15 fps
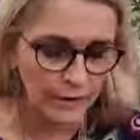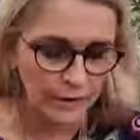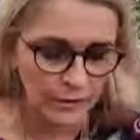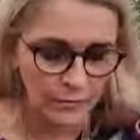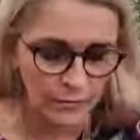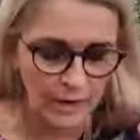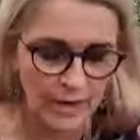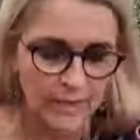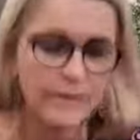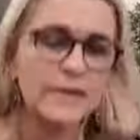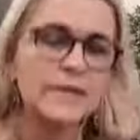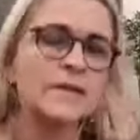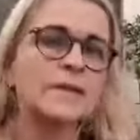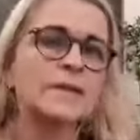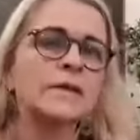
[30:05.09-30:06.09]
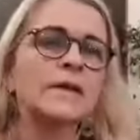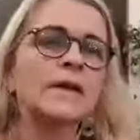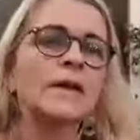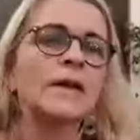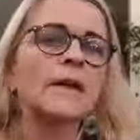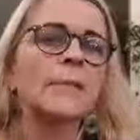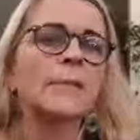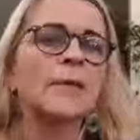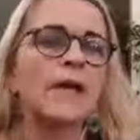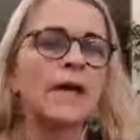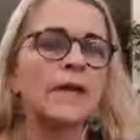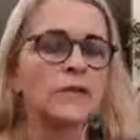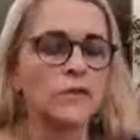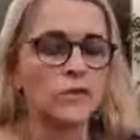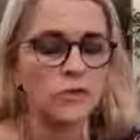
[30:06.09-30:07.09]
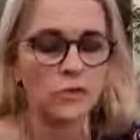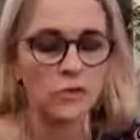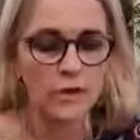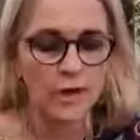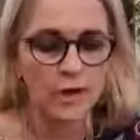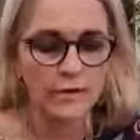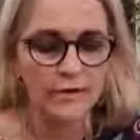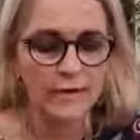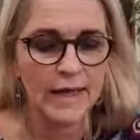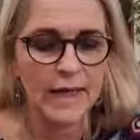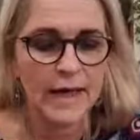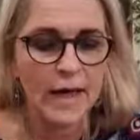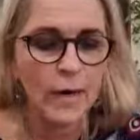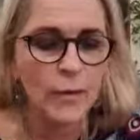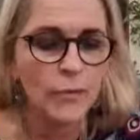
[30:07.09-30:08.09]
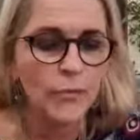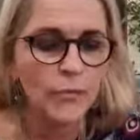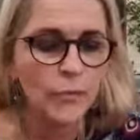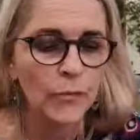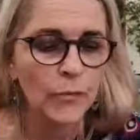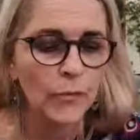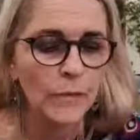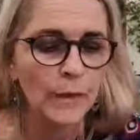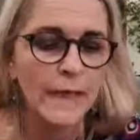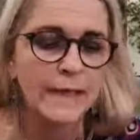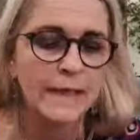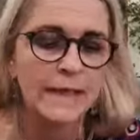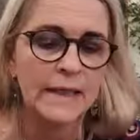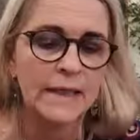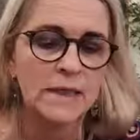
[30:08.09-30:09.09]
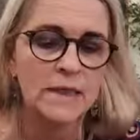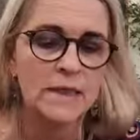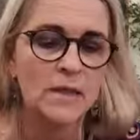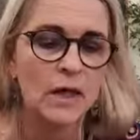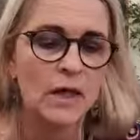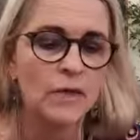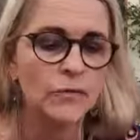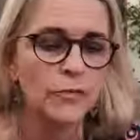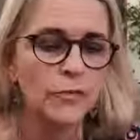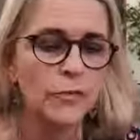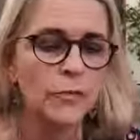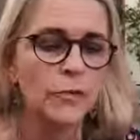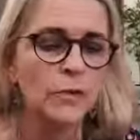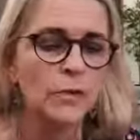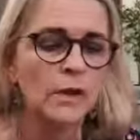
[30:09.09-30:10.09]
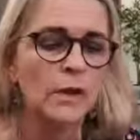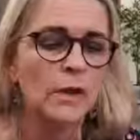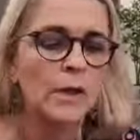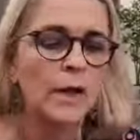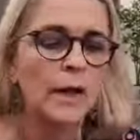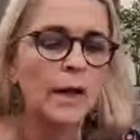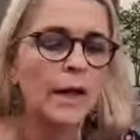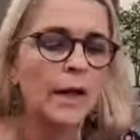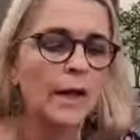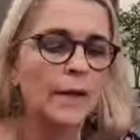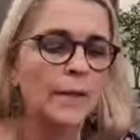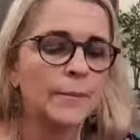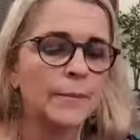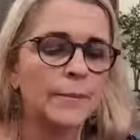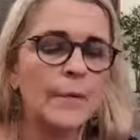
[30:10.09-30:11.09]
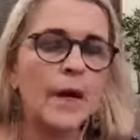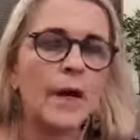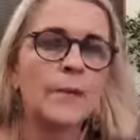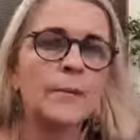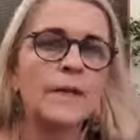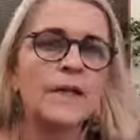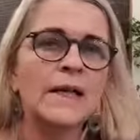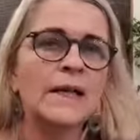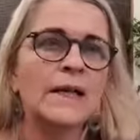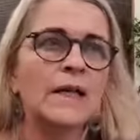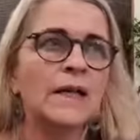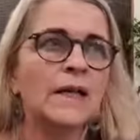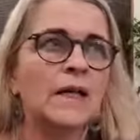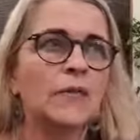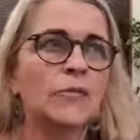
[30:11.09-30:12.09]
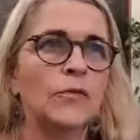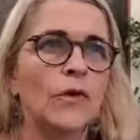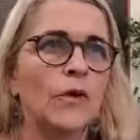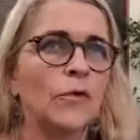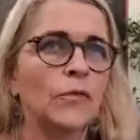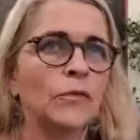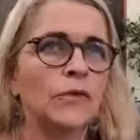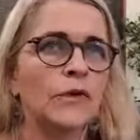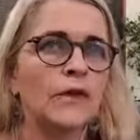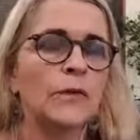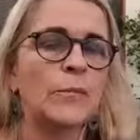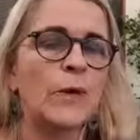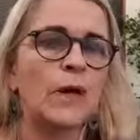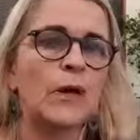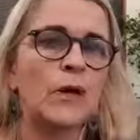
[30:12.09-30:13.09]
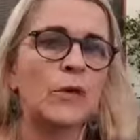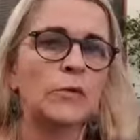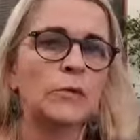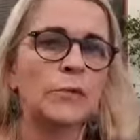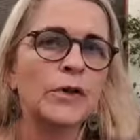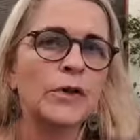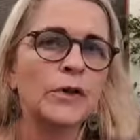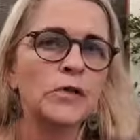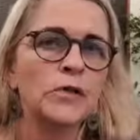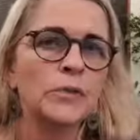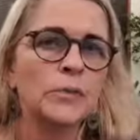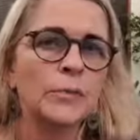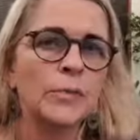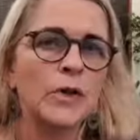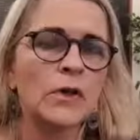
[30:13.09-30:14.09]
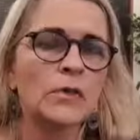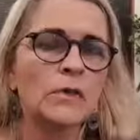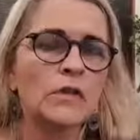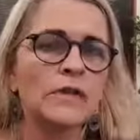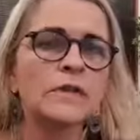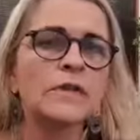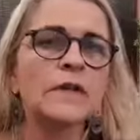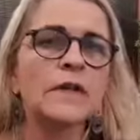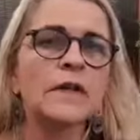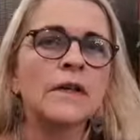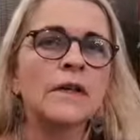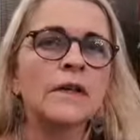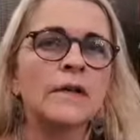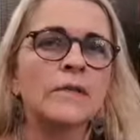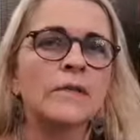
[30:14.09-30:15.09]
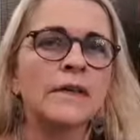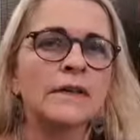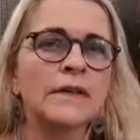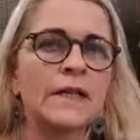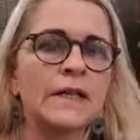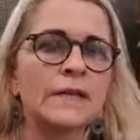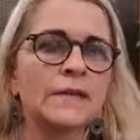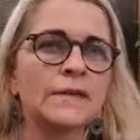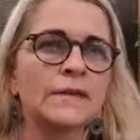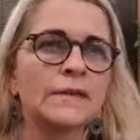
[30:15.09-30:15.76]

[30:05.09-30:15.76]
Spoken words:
you found this practice tonight helpful and insightful. I'm really involved in my own personal process with that